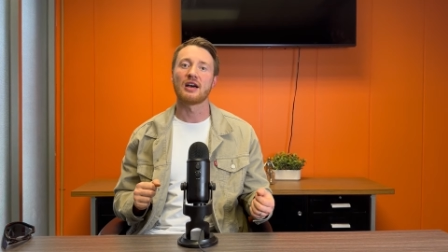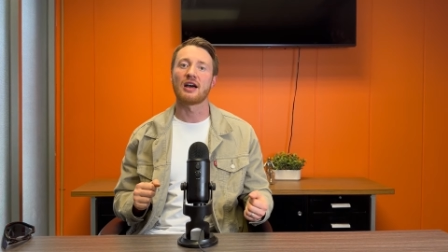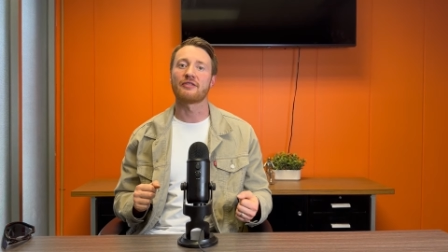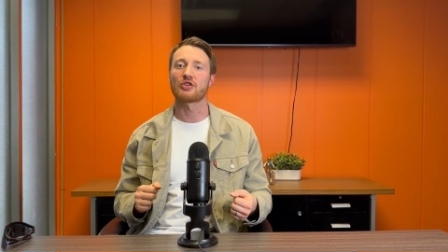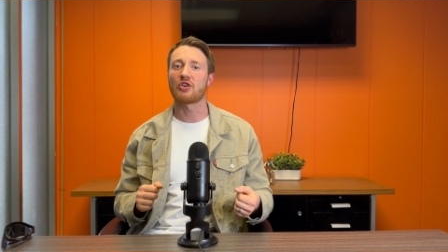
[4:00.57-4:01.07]
Uh,
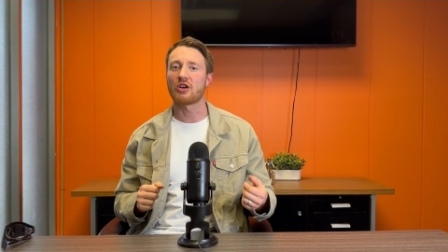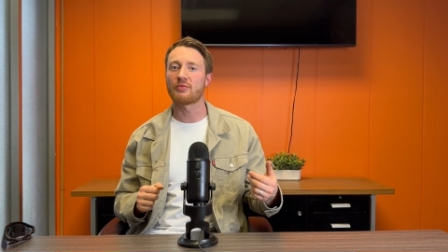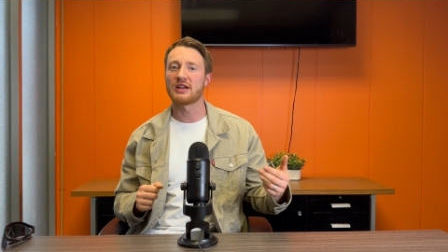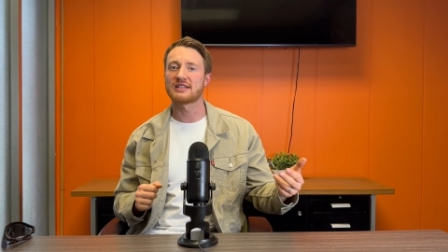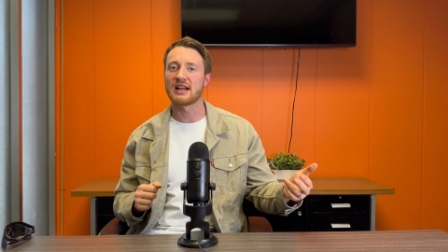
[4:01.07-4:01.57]
if your car
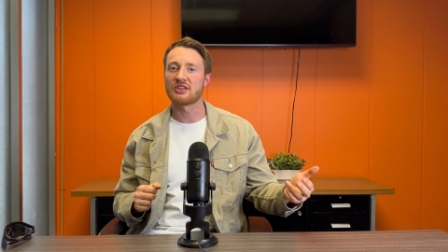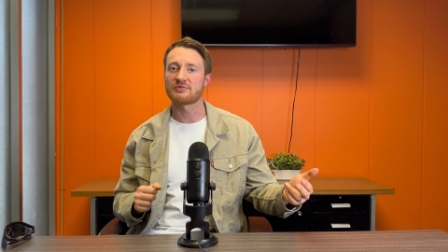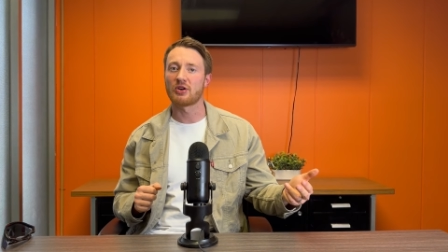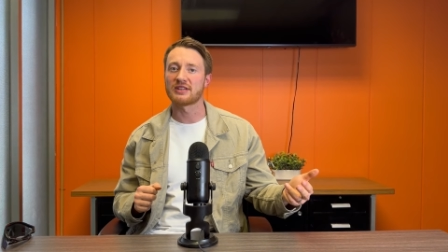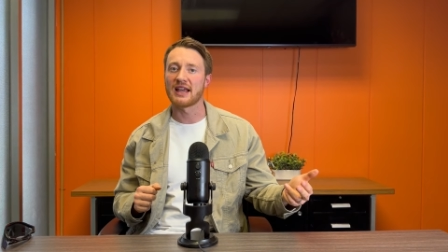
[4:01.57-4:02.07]
breaks down
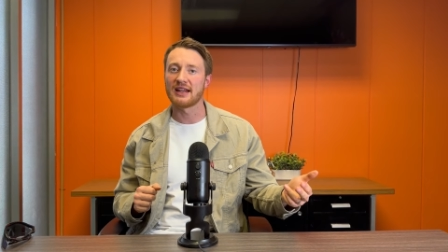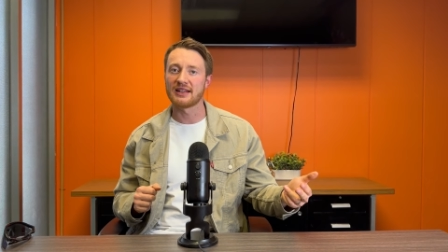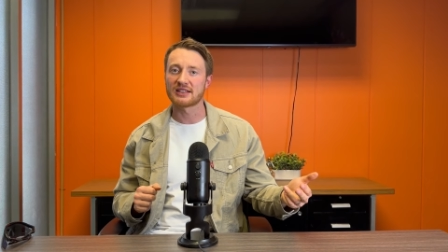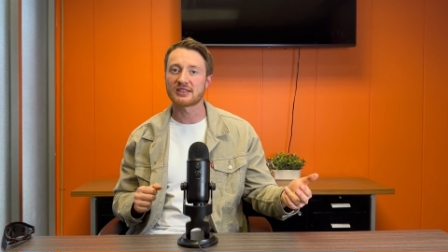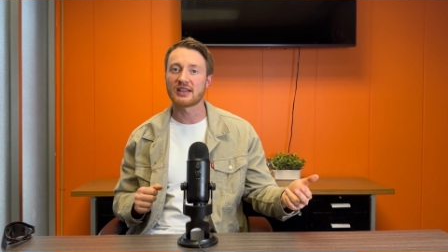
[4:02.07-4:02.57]

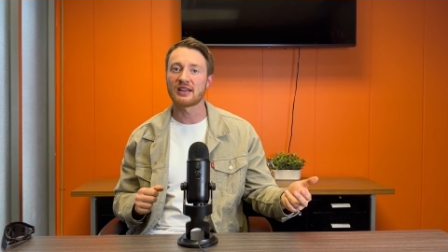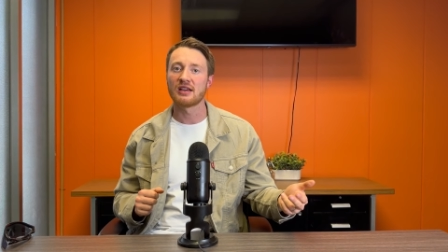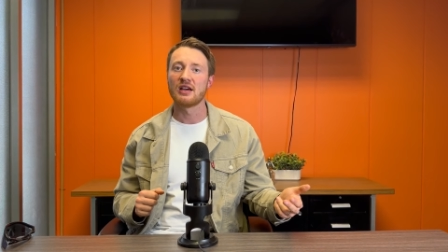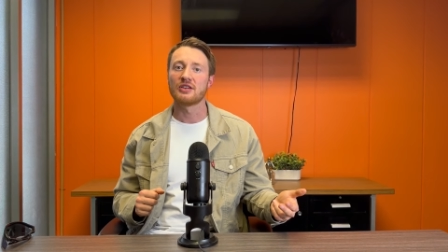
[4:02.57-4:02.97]
spontaneously,